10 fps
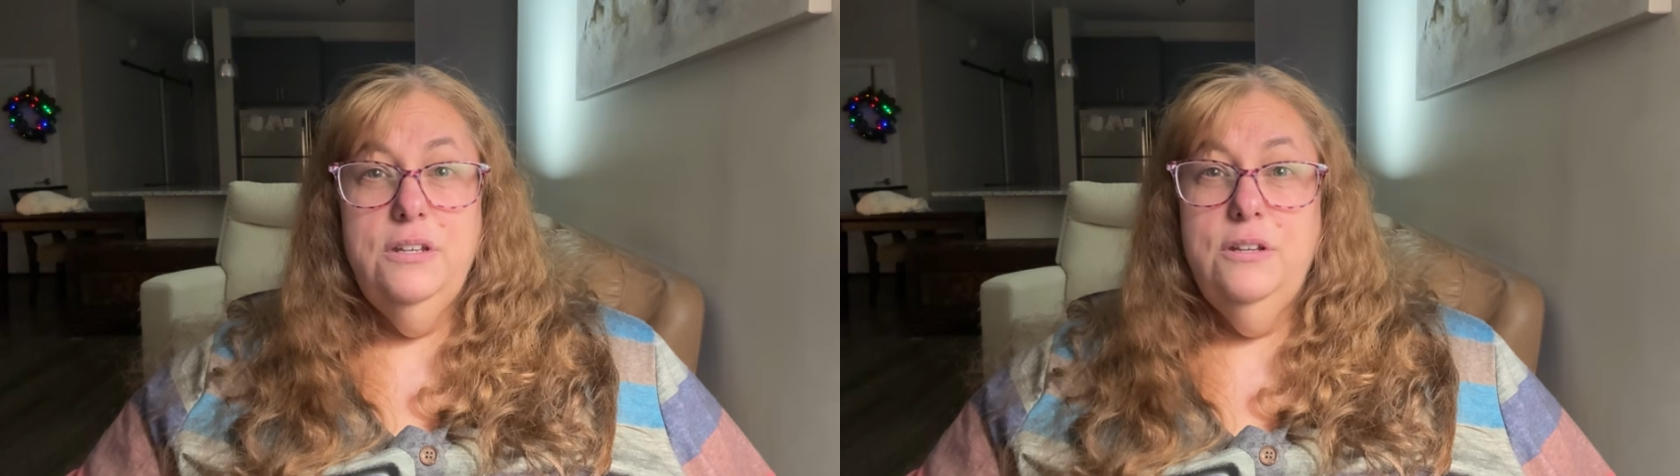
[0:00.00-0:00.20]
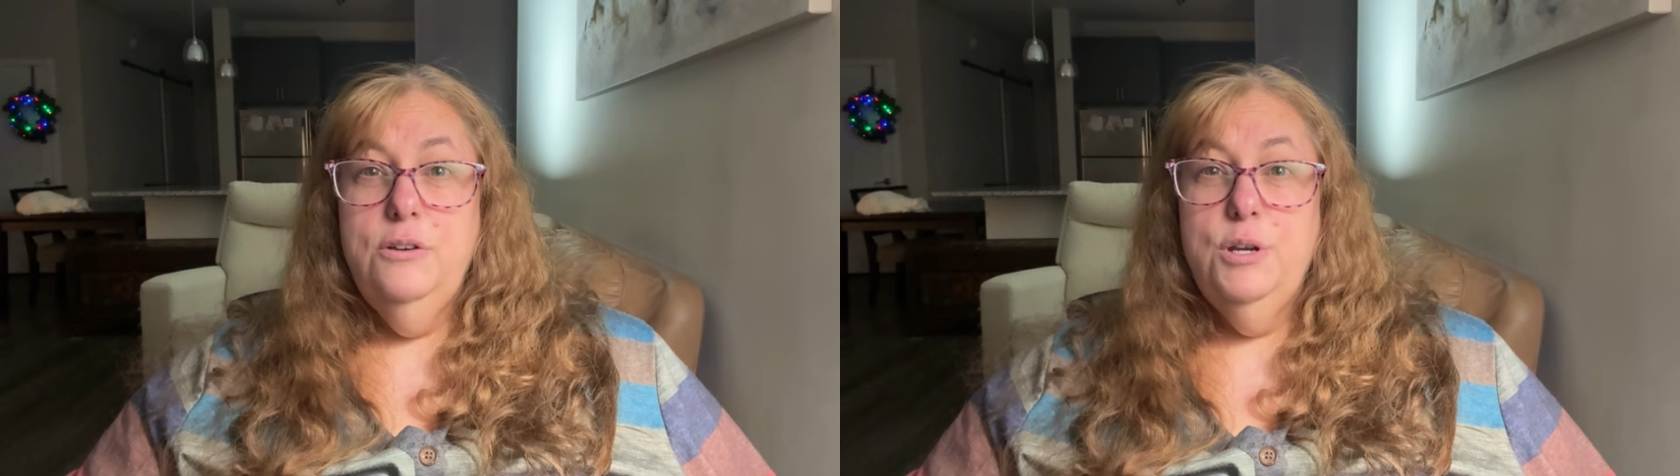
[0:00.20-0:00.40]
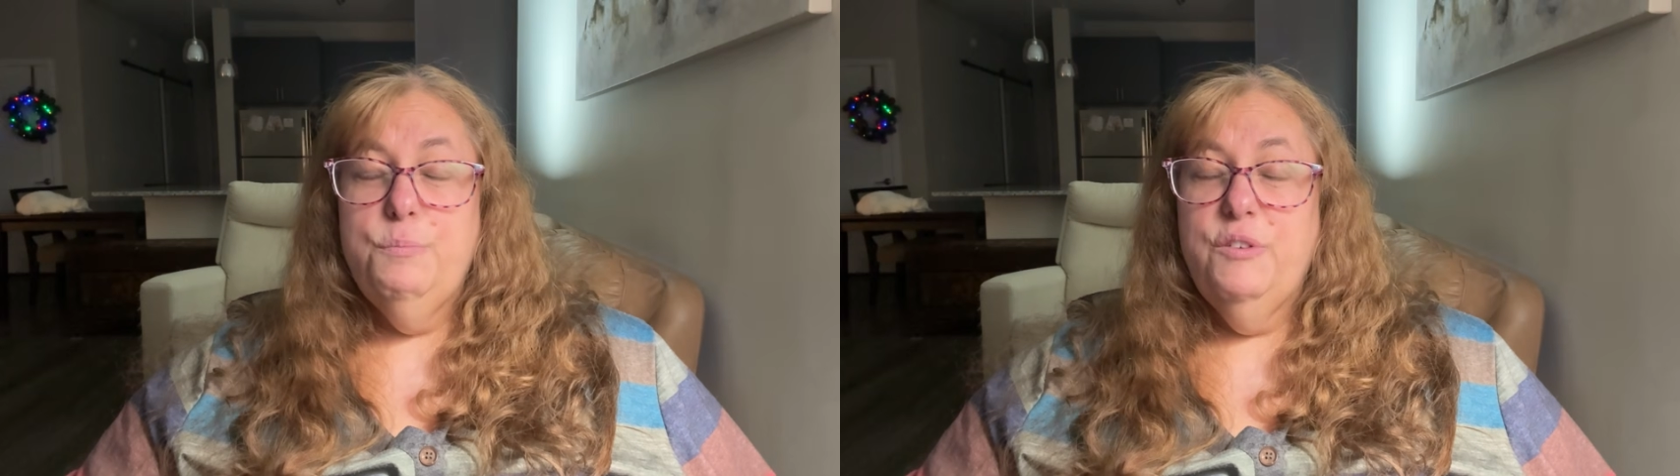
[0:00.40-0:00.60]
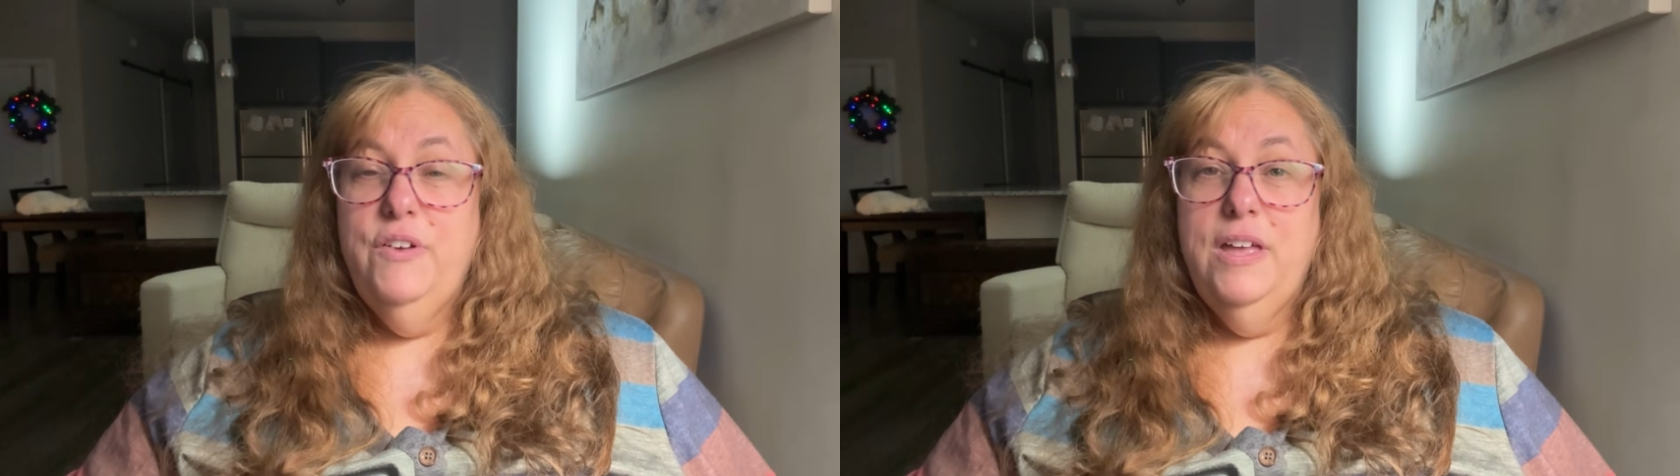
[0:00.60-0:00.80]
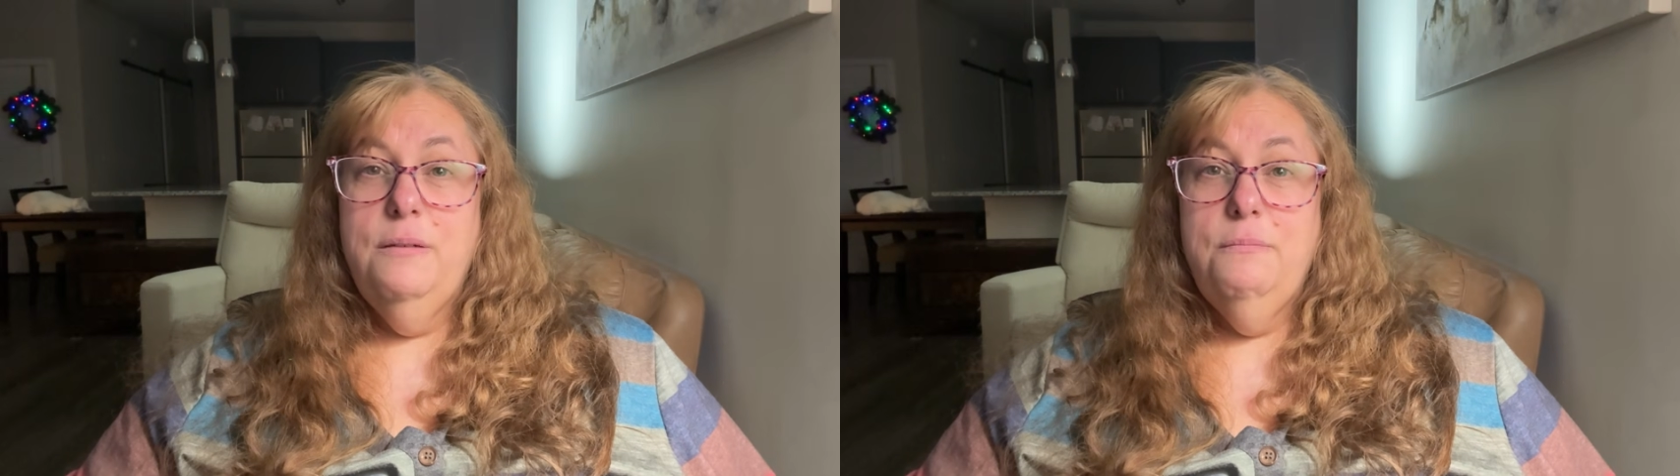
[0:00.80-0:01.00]
do to
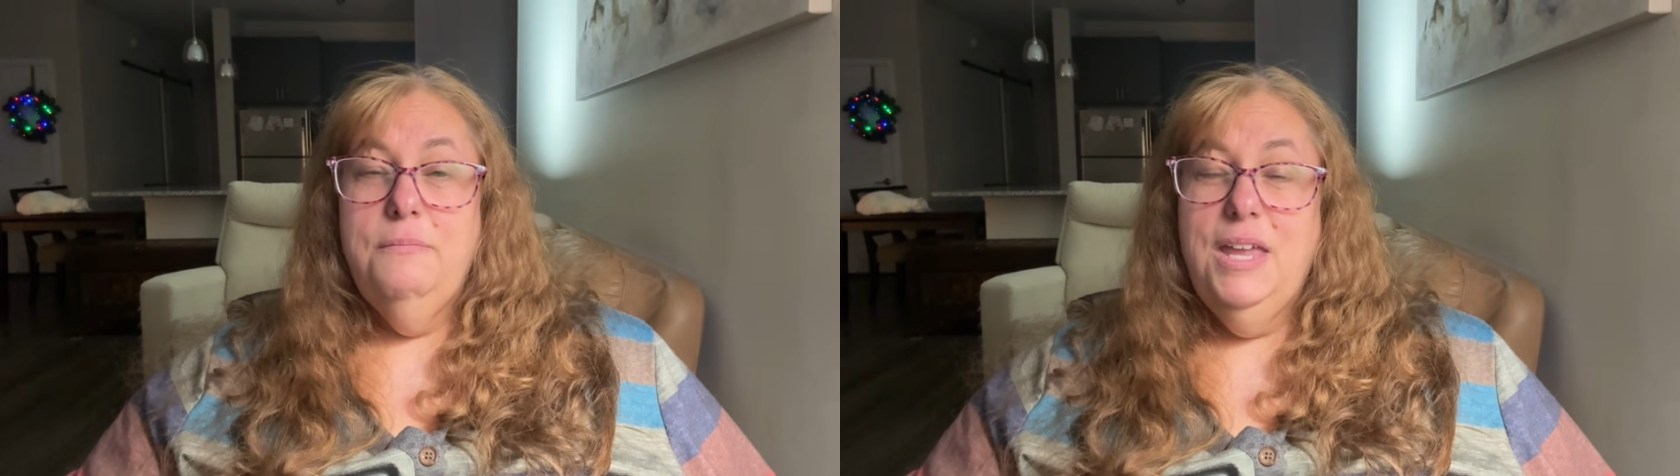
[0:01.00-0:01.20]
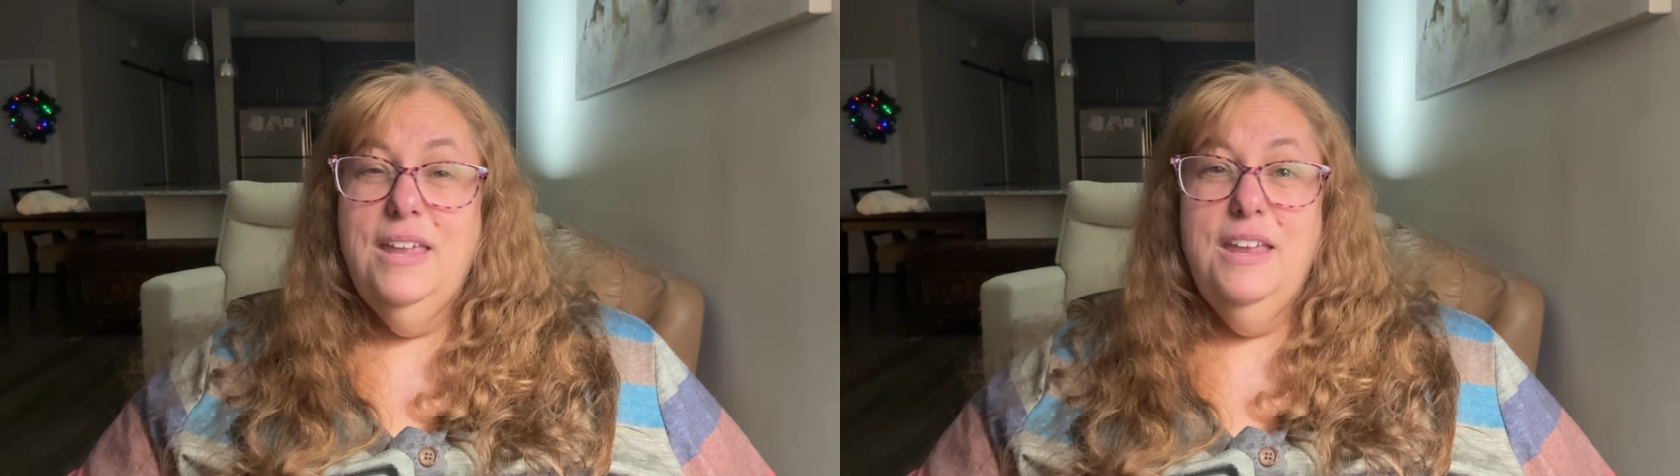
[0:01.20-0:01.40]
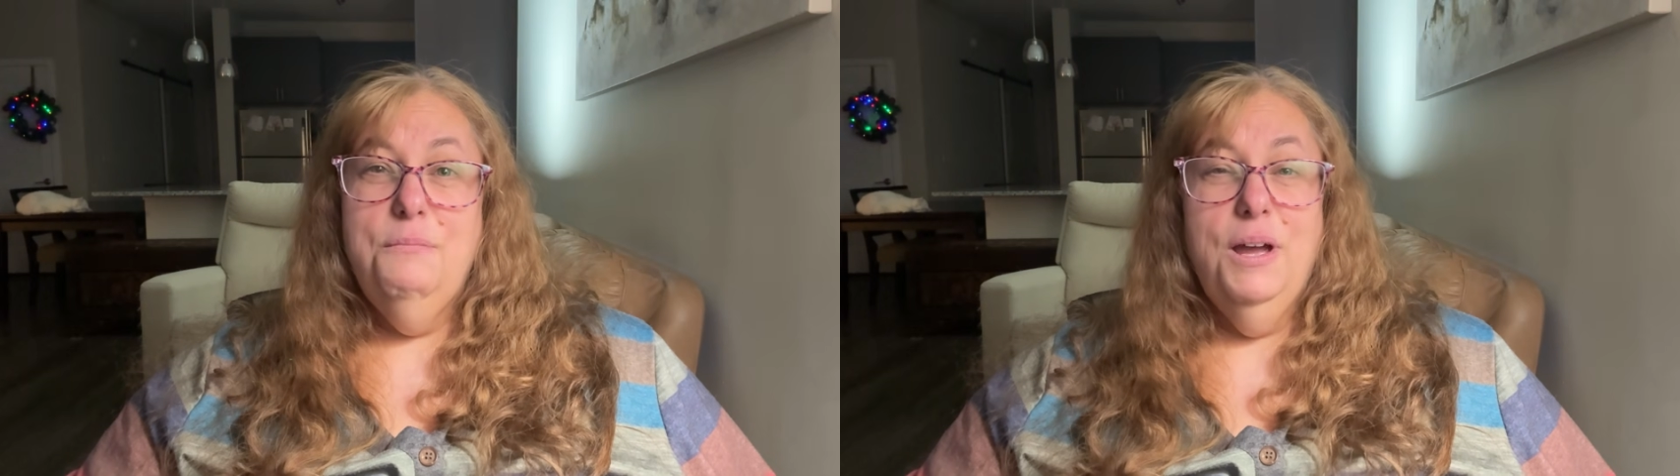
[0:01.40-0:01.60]
prevent making